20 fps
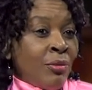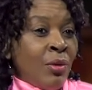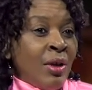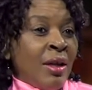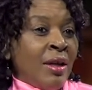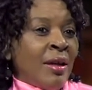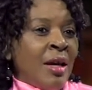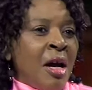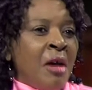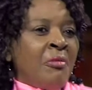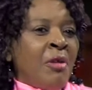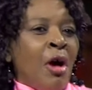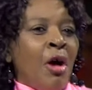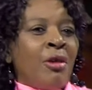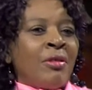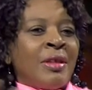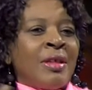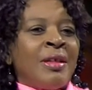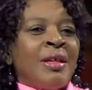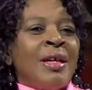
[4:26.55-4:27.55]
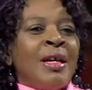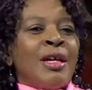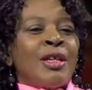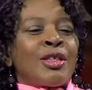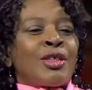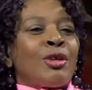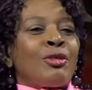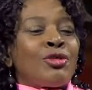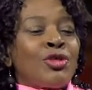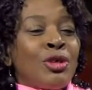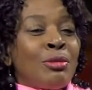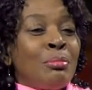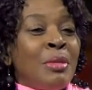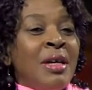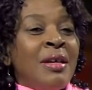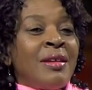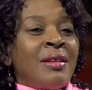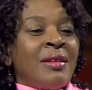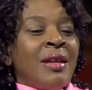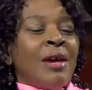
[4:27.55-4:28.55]
We didn't have all the social
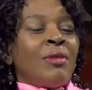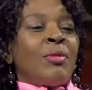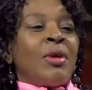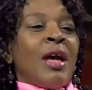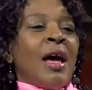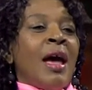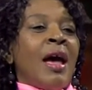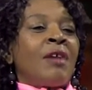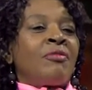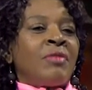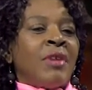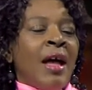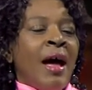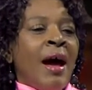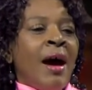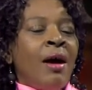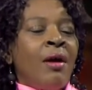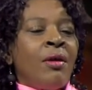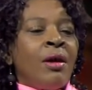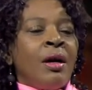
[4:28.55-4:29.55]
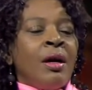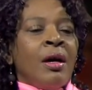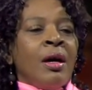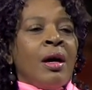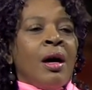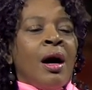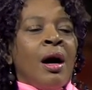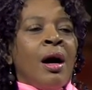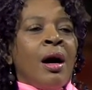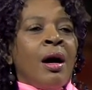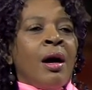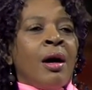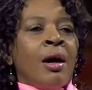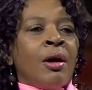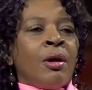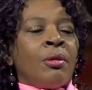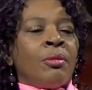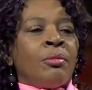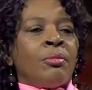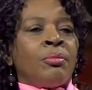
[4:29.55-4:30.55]
media that we have now,
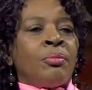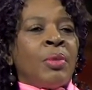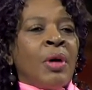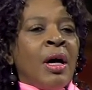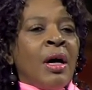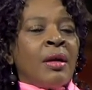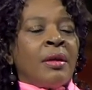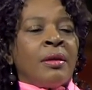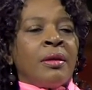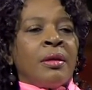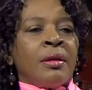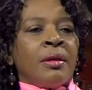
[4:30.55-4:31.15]
uh, but